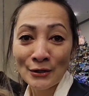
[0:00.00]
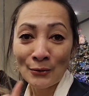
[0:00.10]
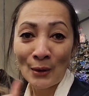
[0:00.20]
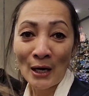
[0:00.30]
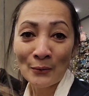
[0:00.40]

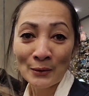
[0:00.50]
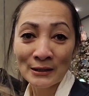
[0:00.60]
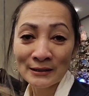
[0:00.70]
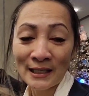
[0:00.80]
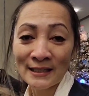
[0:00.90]
So I
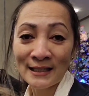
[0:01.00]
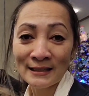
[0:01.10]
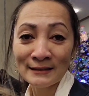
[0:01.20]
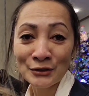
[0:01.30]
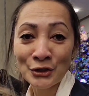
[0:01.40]
will
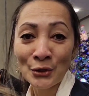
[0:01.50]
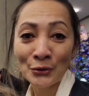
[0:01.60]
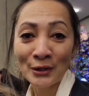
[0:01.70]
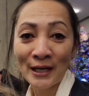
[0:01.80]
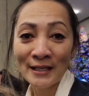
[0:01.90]
kind of
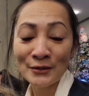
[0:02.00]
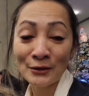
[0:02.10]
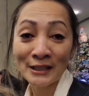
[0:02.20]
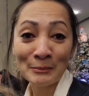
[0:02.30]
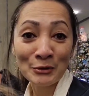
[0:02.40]
show you
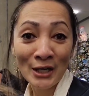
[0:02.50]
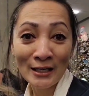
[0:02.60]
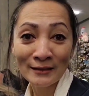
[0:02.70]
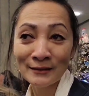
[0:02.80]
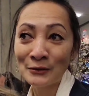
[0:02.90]
guys or keep
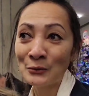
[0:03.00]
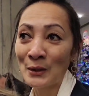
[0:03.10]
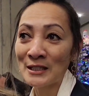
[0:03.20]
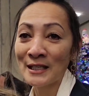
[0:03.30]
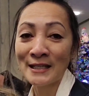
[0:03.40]
track
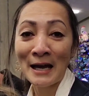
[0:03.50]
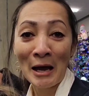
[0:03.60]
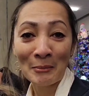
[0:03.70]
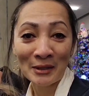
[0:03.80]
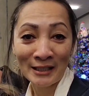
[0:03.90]
on what's
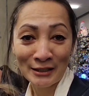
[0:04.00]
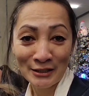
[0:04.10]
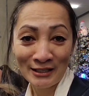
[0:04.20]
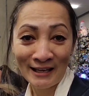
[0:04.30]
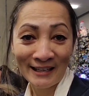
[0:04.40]
gonna happen here